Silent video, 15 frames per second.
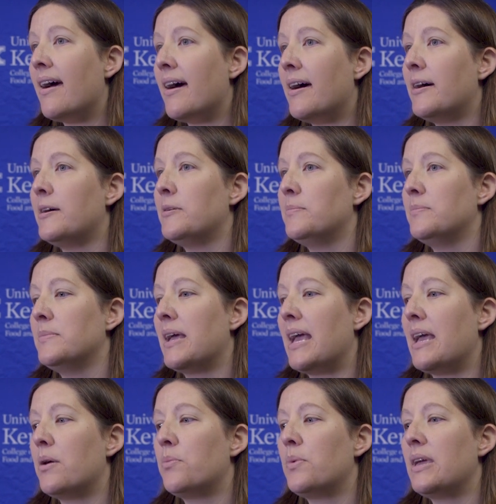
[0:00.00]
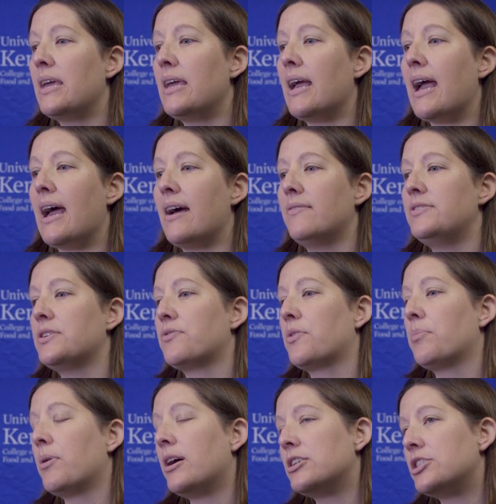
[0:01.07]
Um, and we have
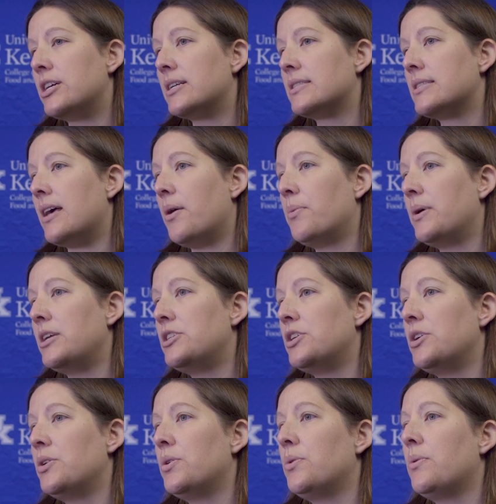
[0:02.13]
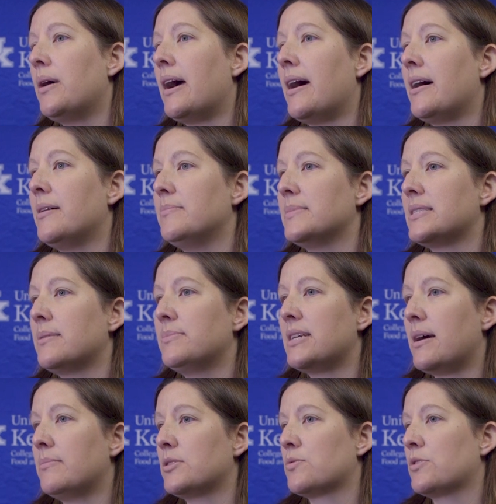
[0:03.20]
different projects that we do. Um,
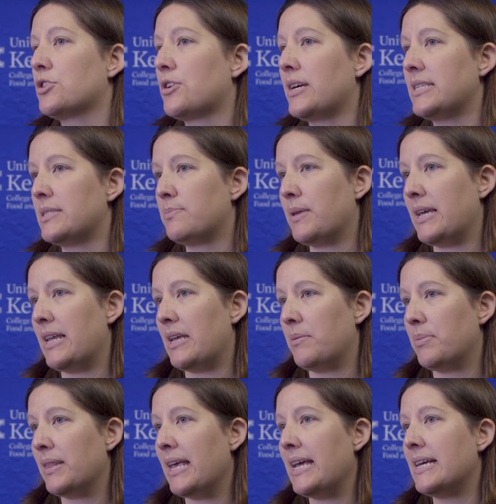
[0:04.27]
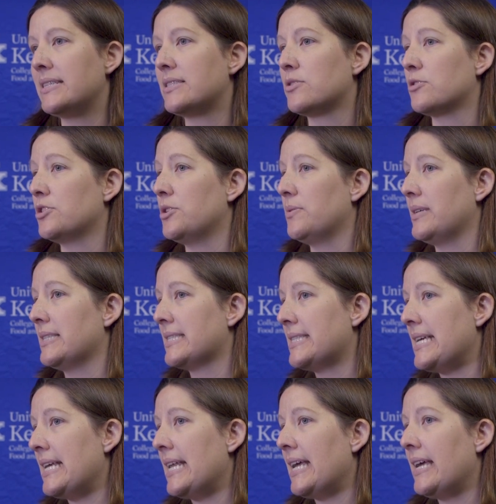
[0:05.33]
sometimes we're transplanting plants or doing
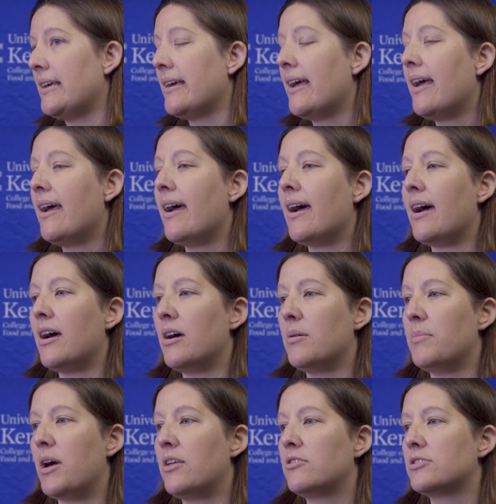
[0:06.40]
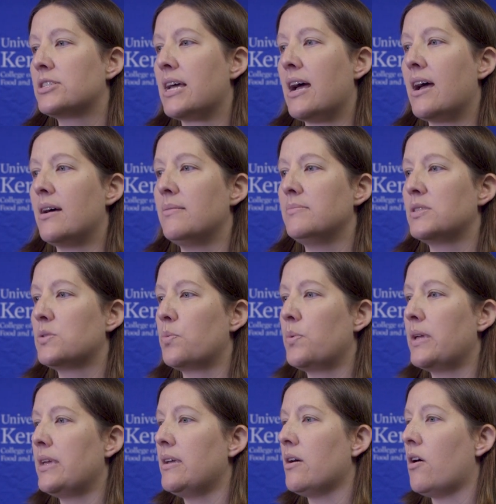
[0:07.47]
seeding. Um, other times
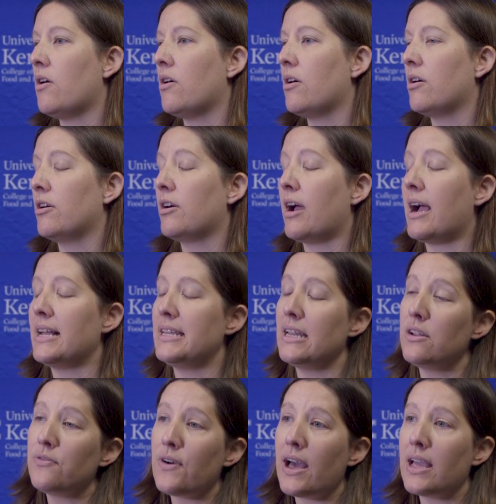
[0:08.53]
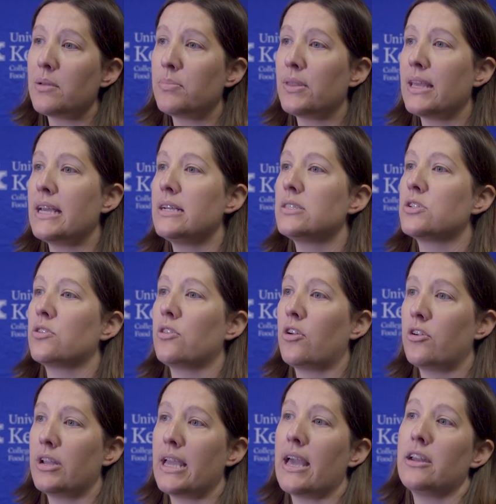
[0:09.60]
we are identifying plants or
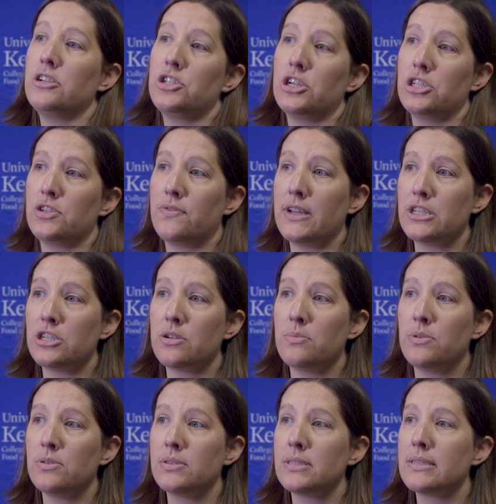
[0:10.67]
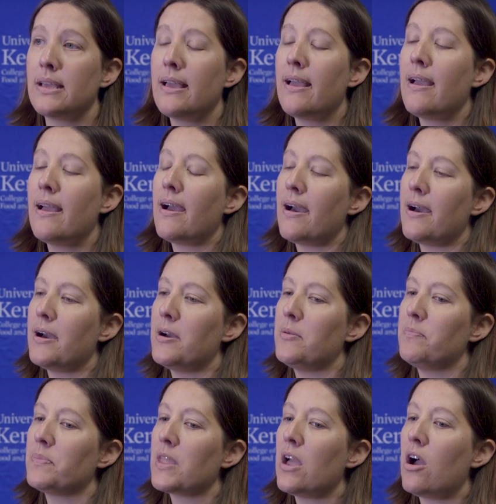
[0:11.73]
learning how to judge vegetables.
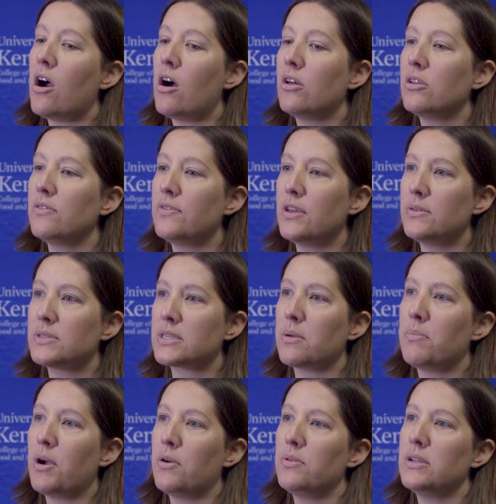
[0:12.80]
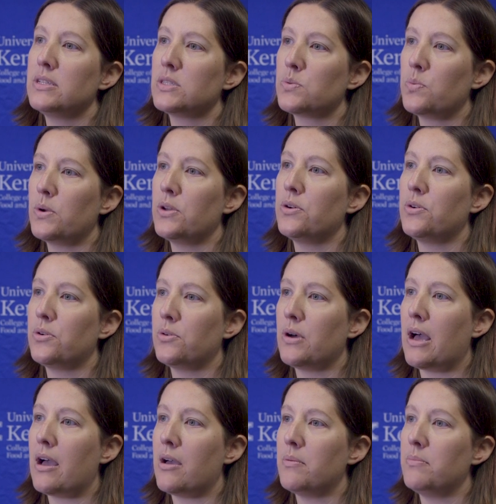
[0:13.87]
Um, all of those components
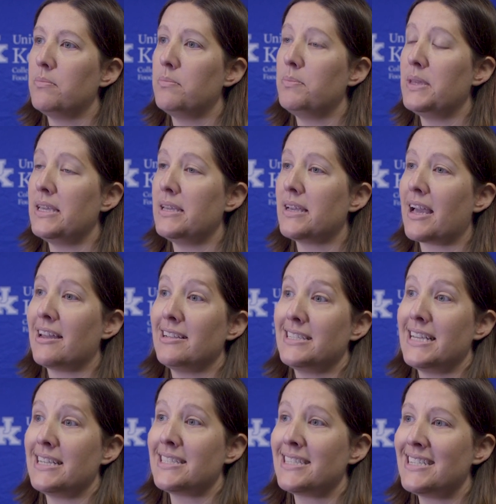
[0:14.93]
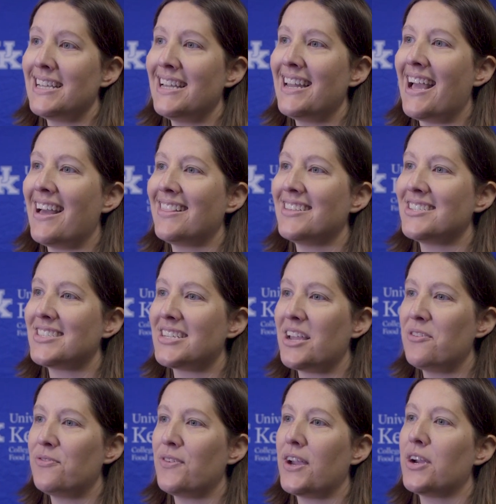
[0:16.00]
will um, be kind of tested at the
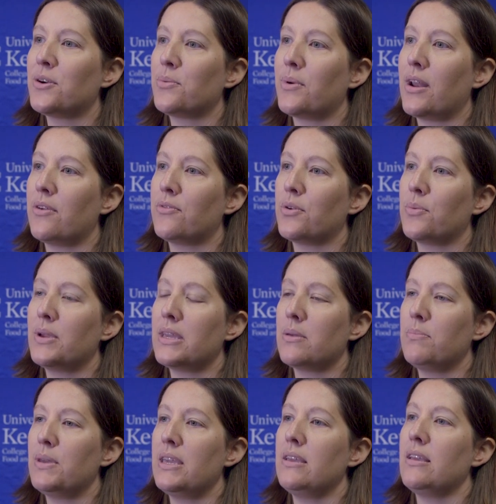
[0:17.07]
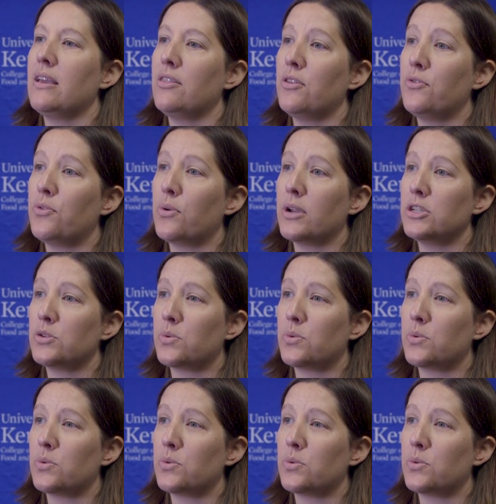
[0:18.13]
state fair whenever we compete in the 4-H